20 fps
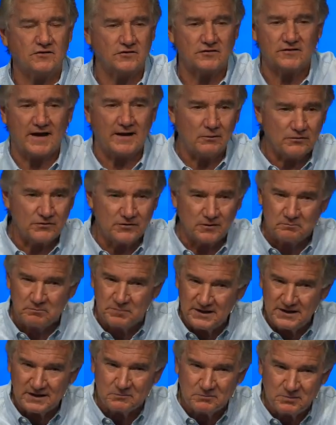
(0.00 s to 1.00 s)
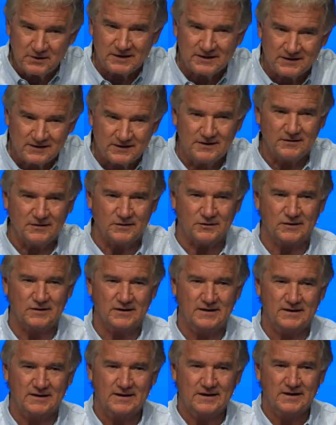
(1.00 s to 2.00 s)
And that was a big, big deal
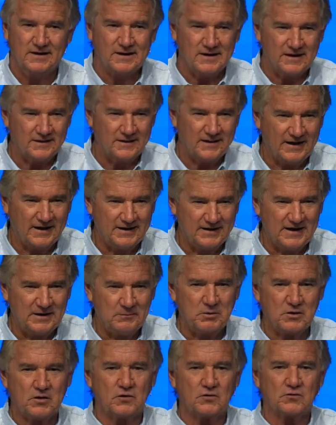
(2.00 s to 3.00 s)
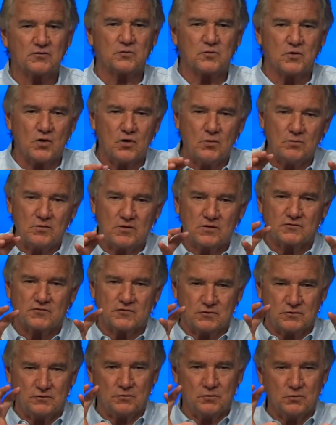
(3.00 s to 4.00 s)
in day because Rome
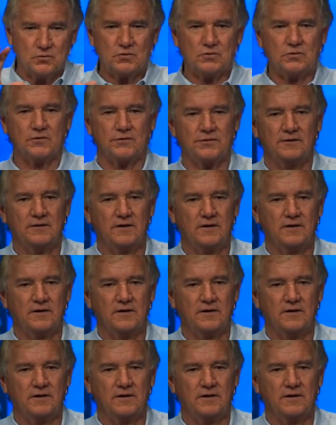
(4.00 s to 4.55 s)
controlled the world.